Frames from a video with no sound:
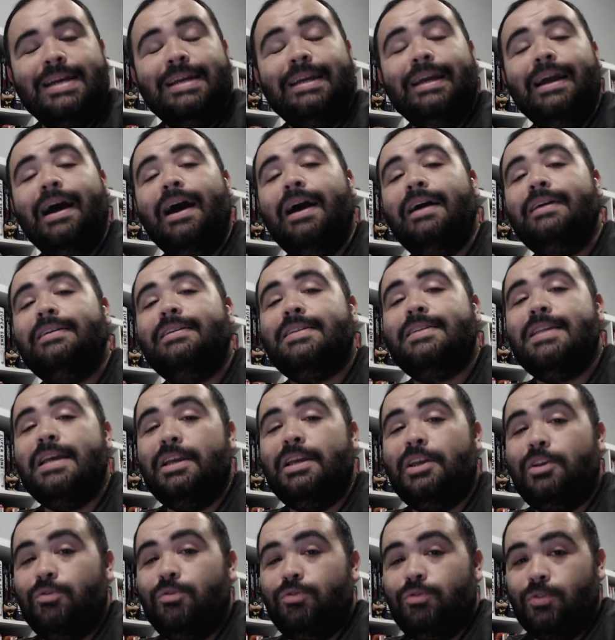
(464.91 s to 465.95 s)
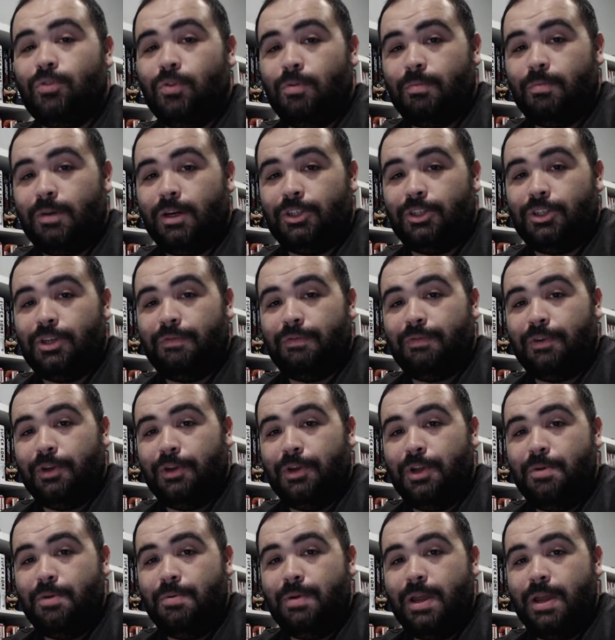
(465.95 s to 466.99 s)
Guys, thank you so much. If you're
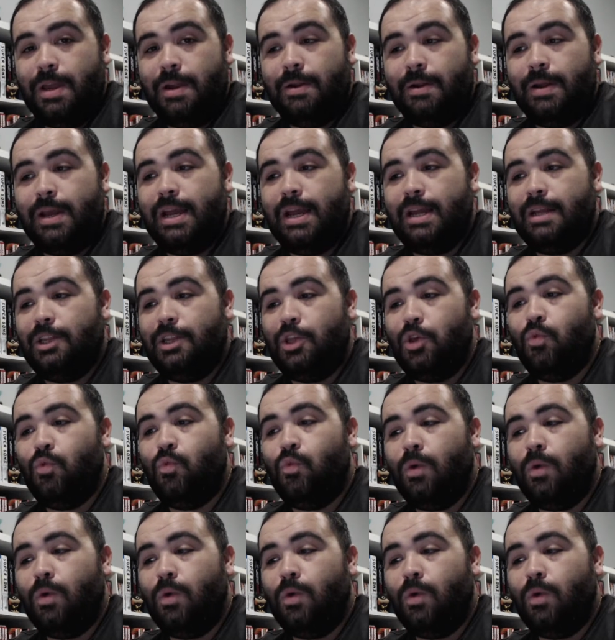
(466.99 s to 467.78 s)
new here and you